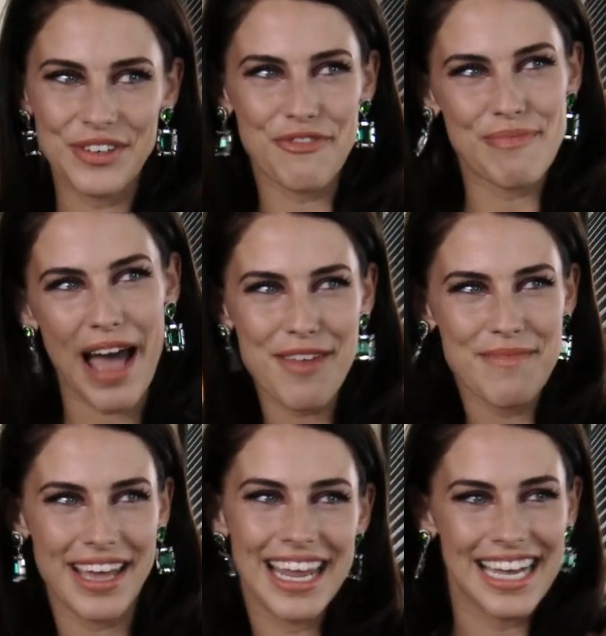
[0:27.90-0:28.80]
sort of Mad
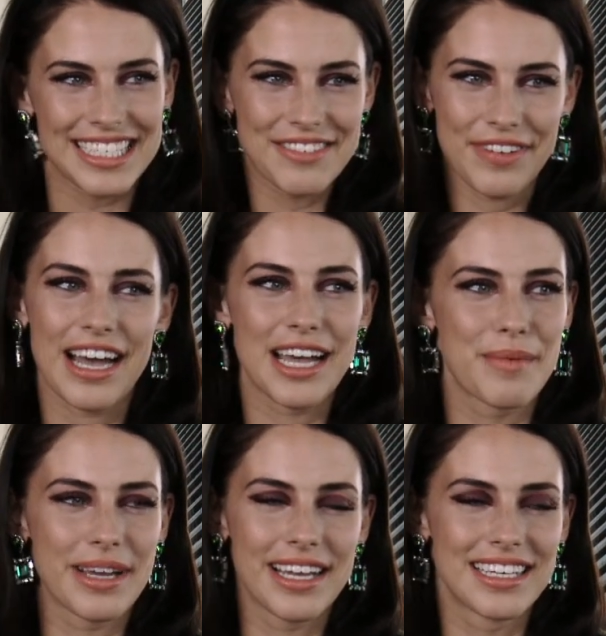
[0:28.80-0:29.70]
Men-esque
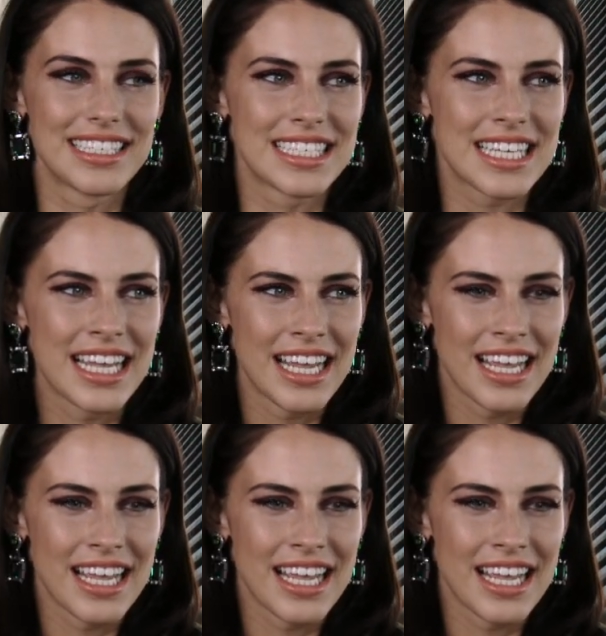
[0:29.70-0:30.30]
vibe, and